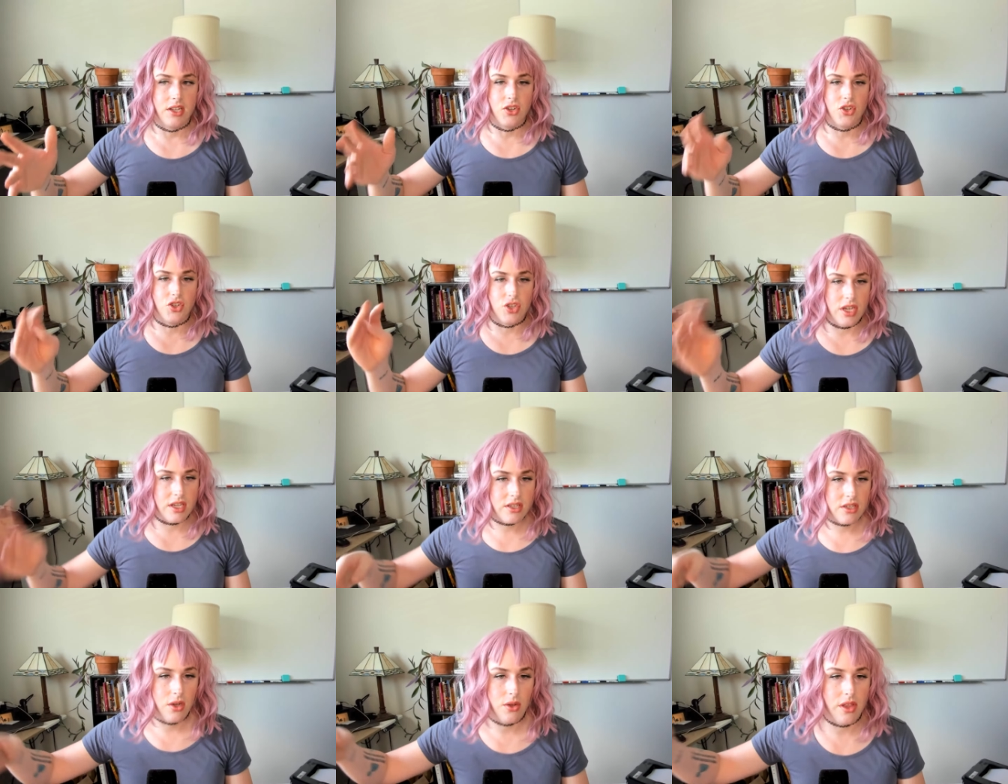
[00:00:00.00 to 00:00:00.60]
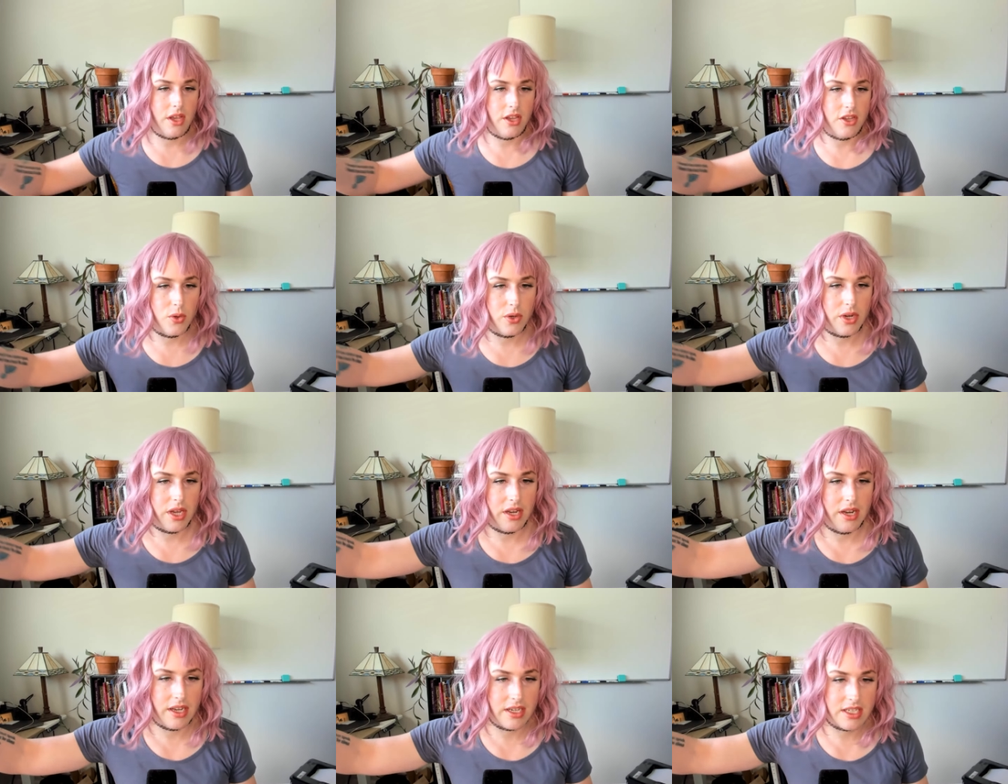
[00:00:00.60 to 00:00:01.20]
just so that you
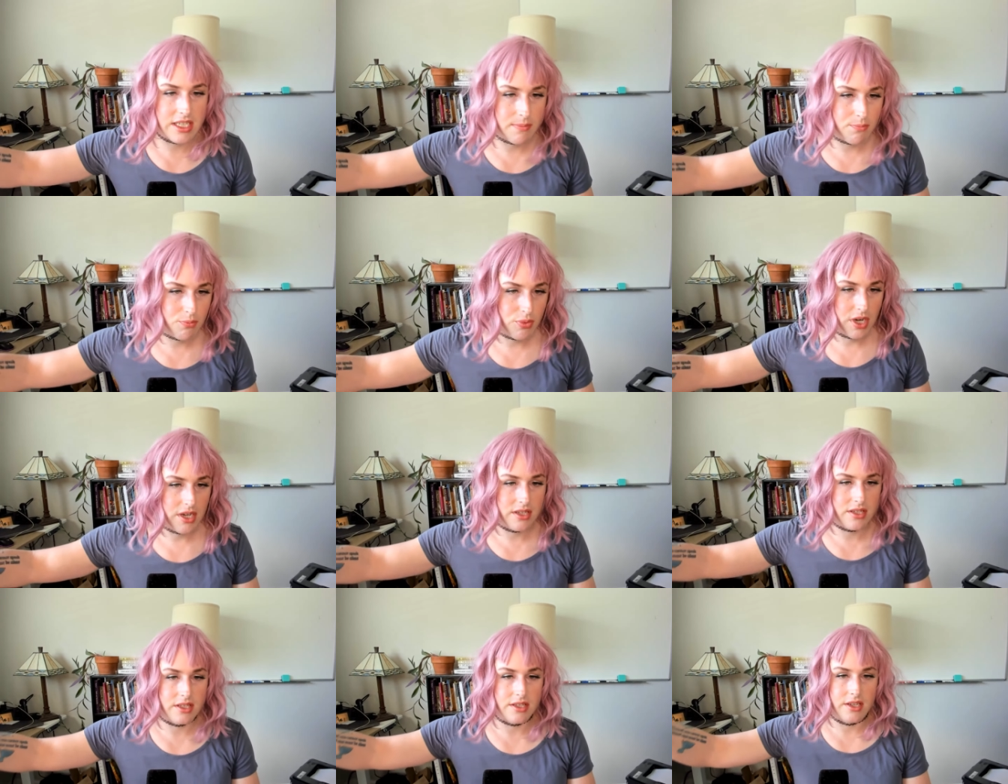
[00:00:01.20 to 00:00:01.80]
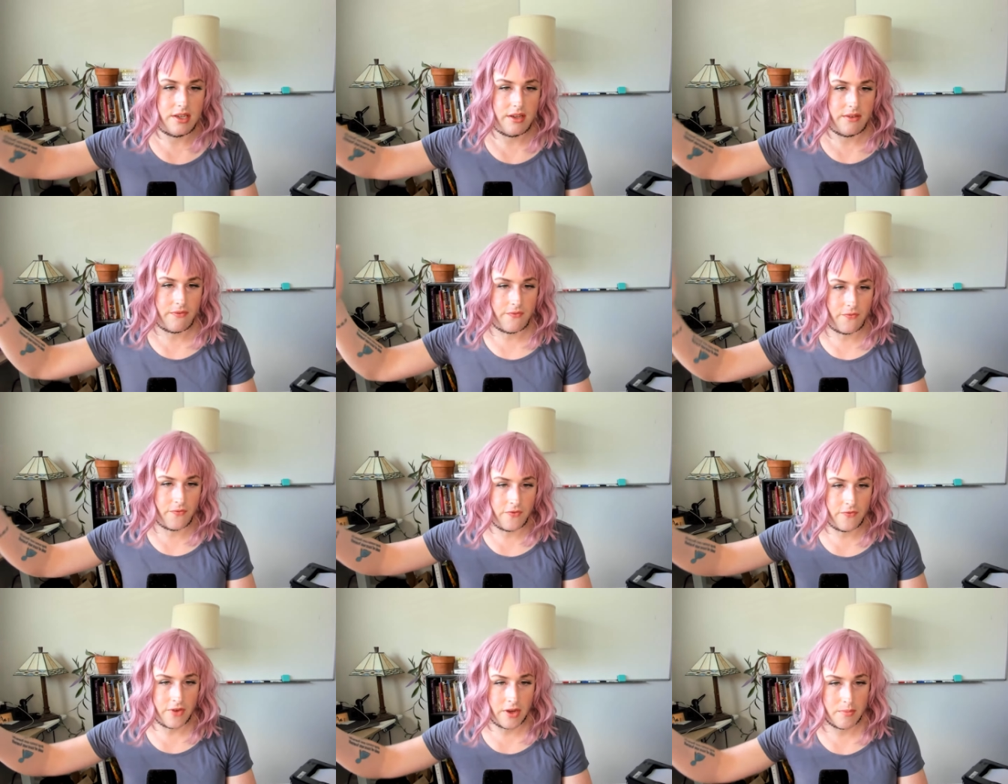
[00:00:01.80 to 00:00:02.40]
can express
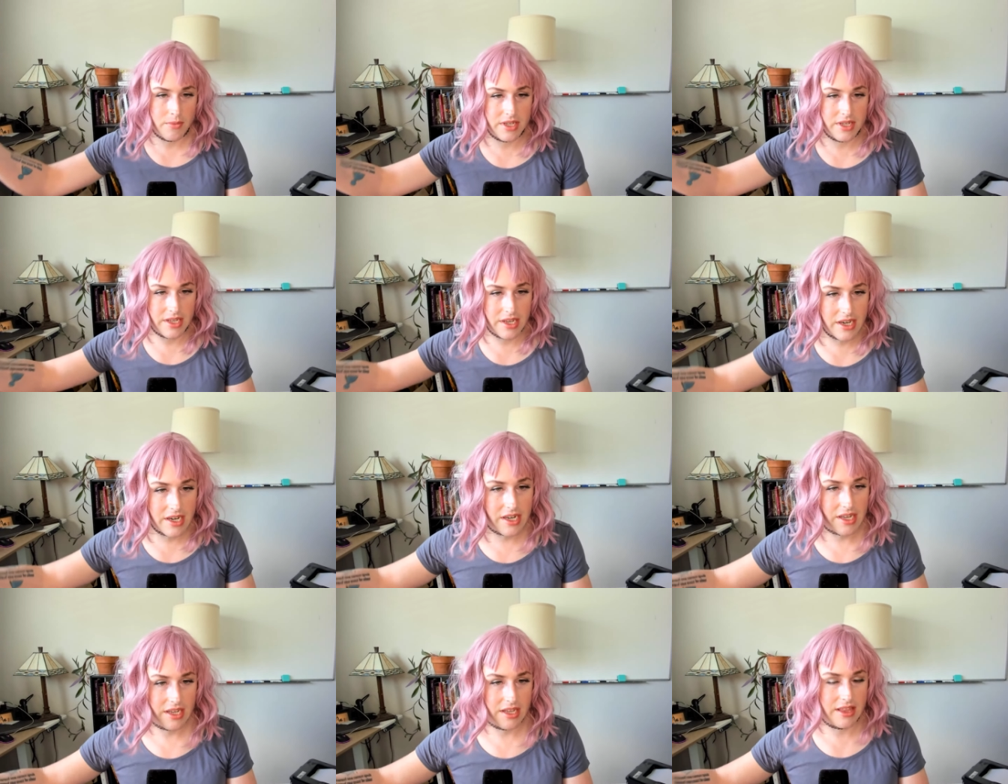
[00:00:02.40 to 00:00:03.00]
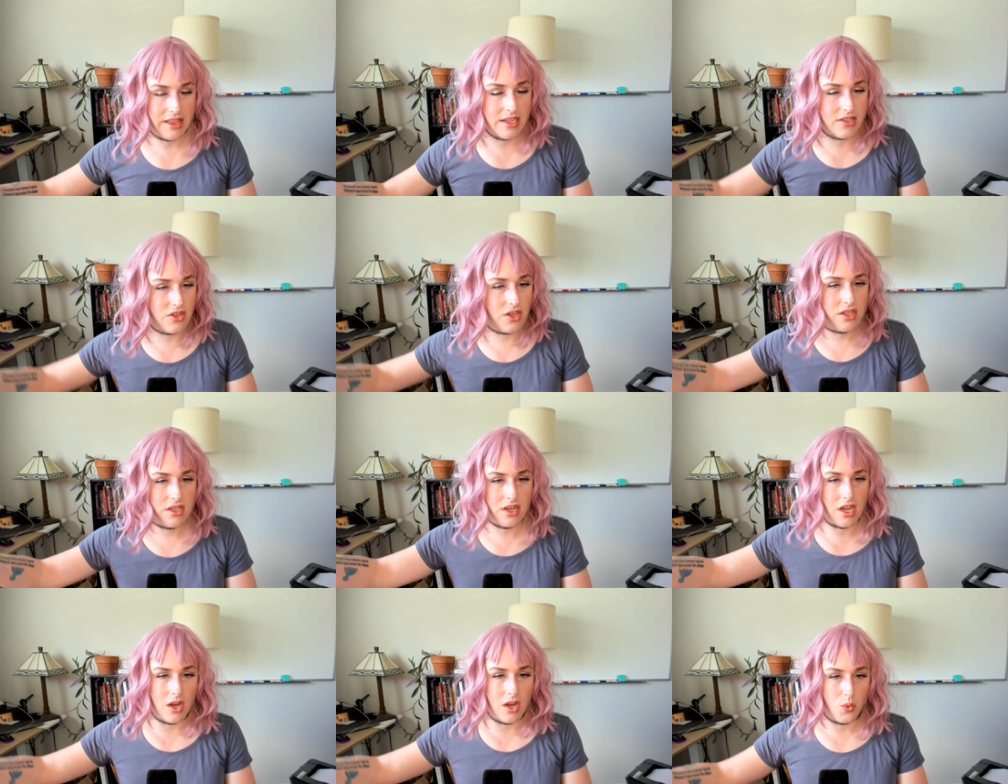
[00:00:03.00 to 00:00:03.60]
femininity. That's
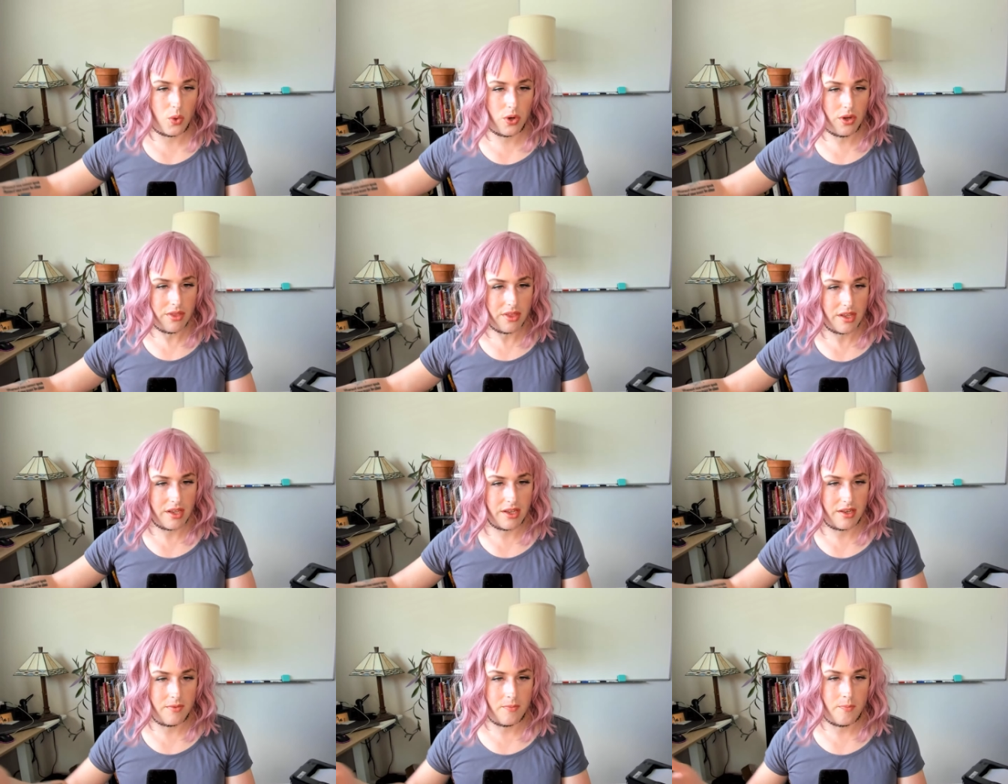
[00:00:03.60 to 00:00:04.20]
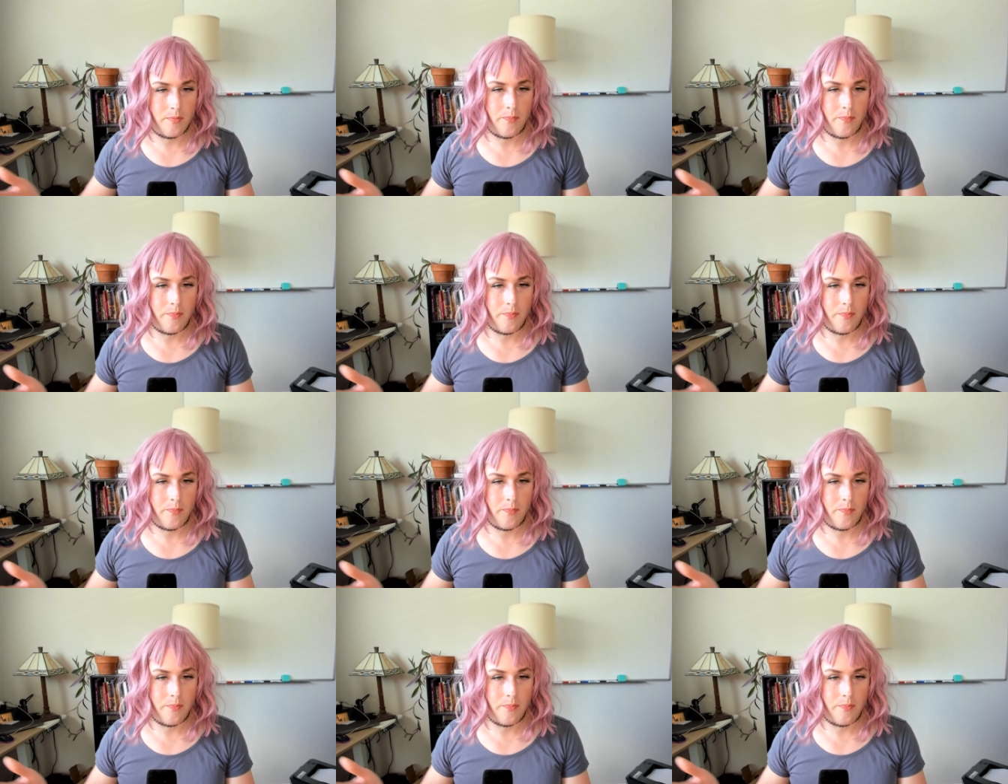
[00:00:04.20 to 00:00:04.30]
just not worth it.